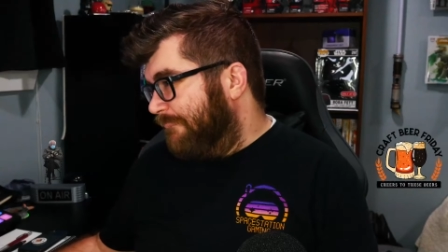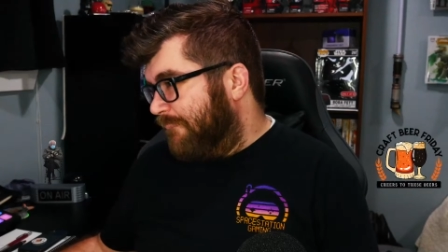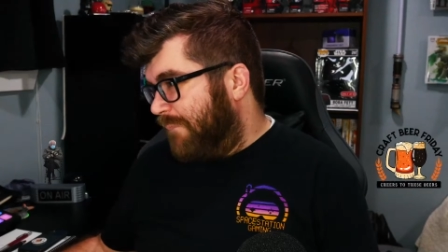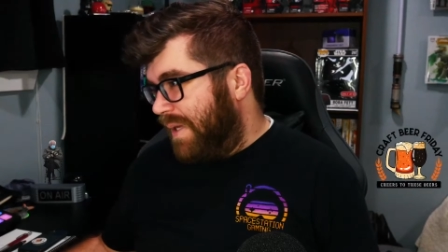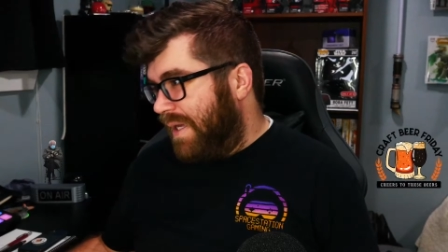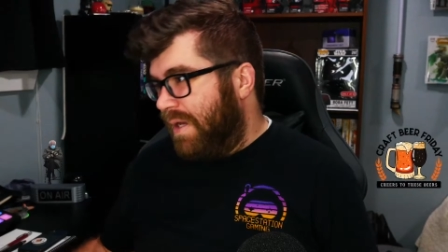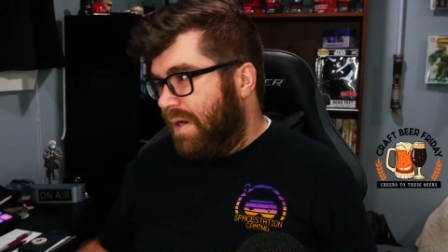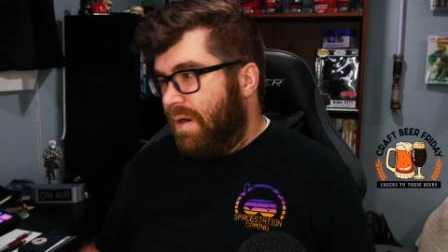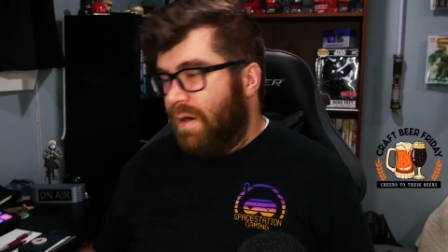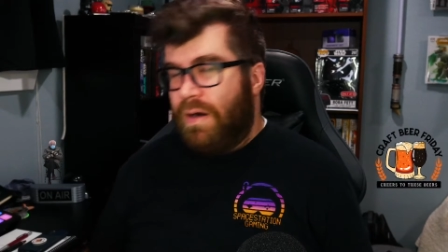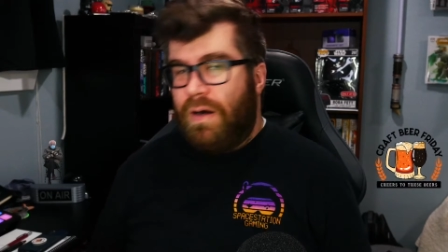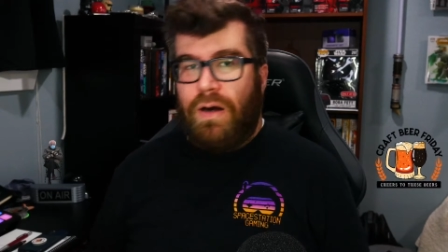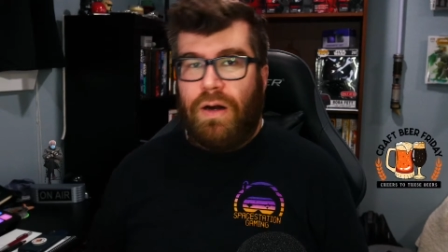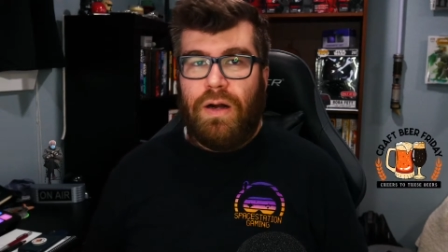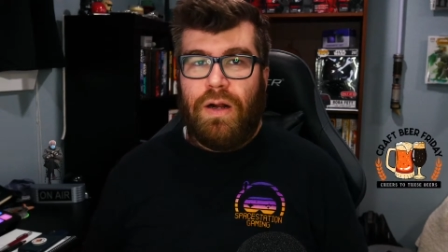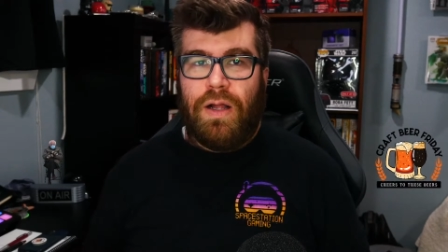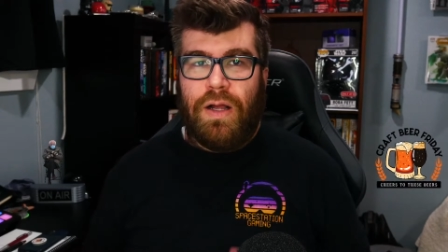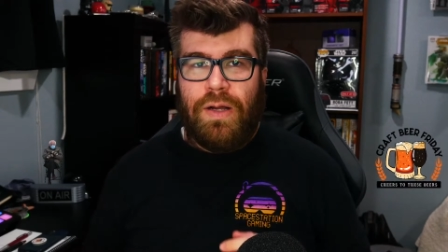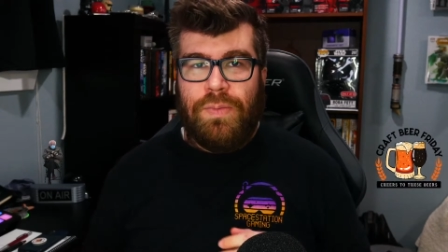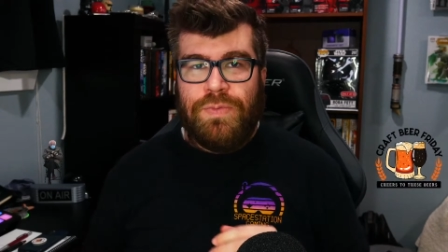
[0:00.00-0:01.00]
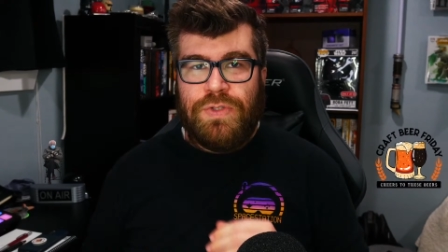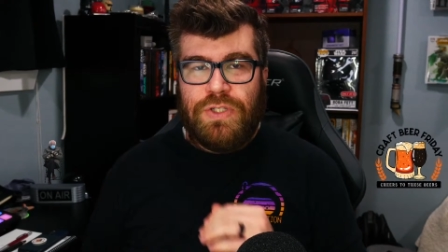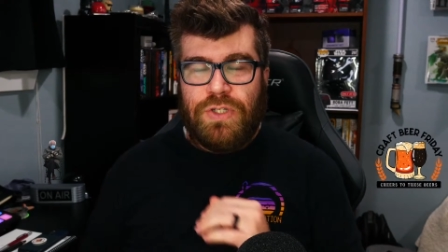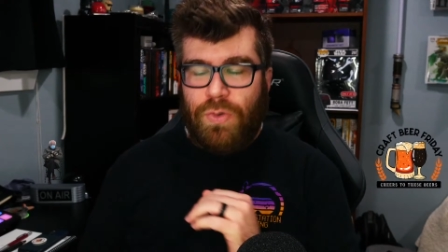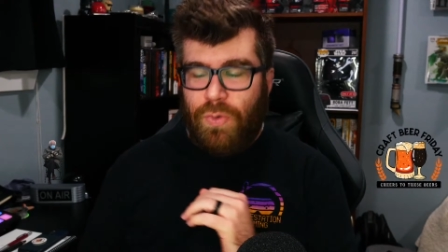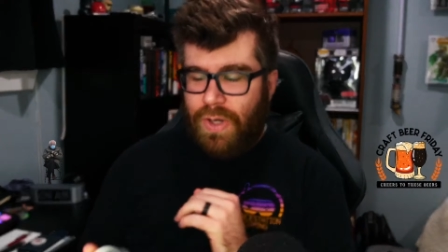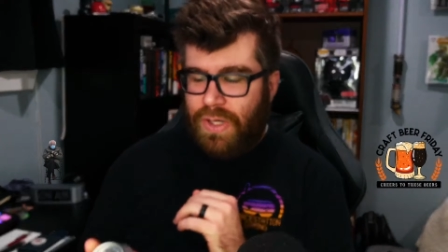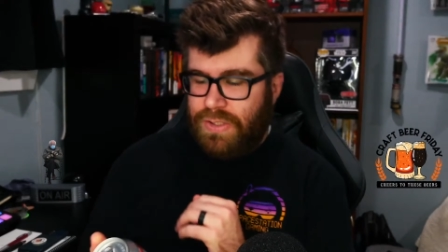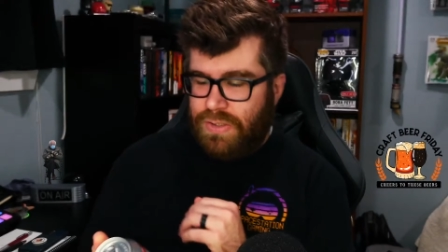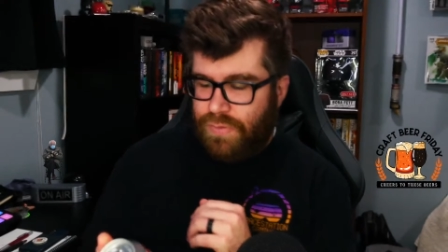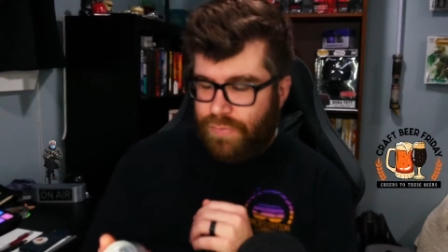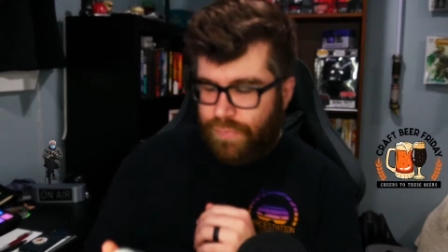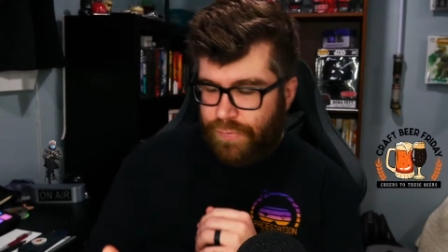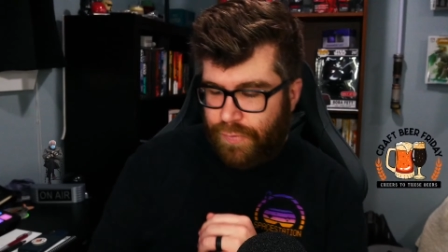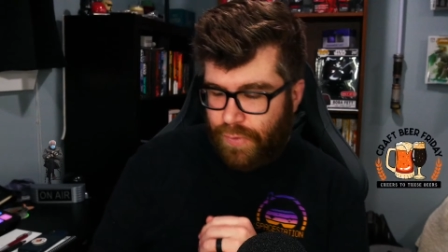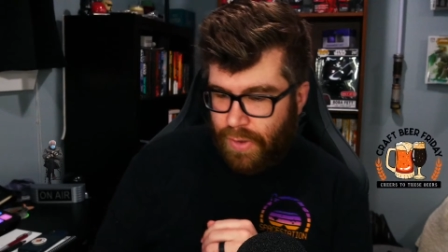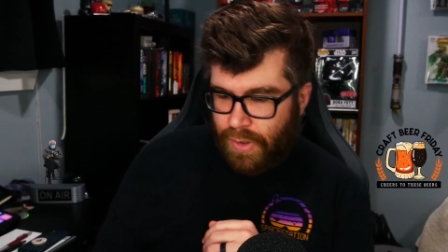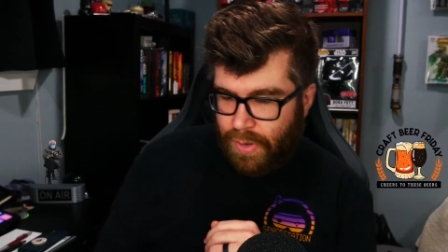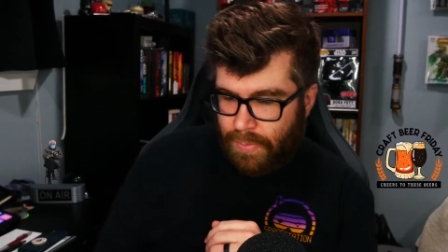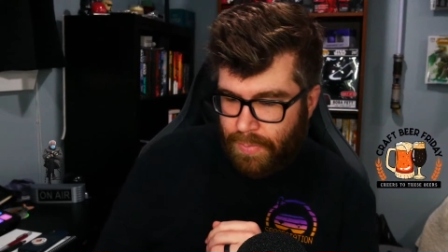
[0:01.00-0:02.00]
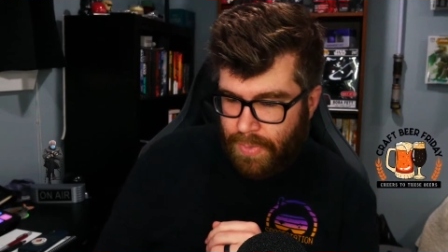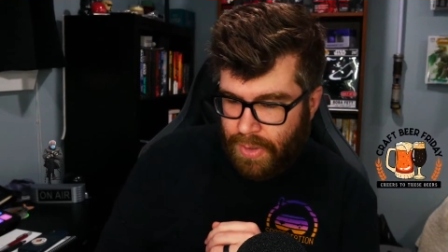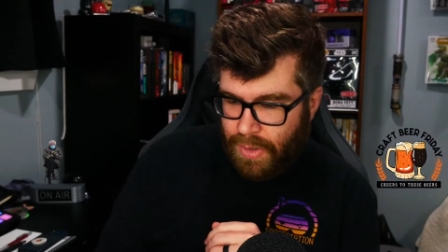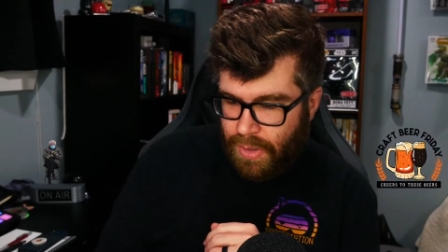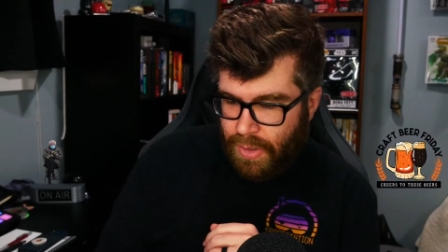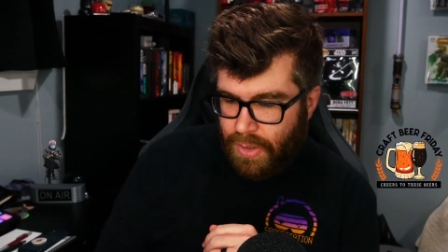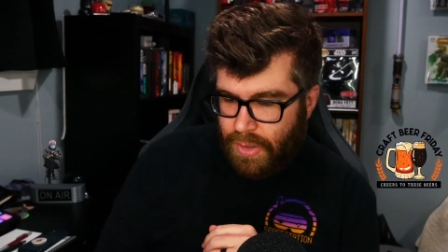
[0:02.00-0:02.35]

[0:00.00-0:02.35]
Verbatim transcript: beer comes to us from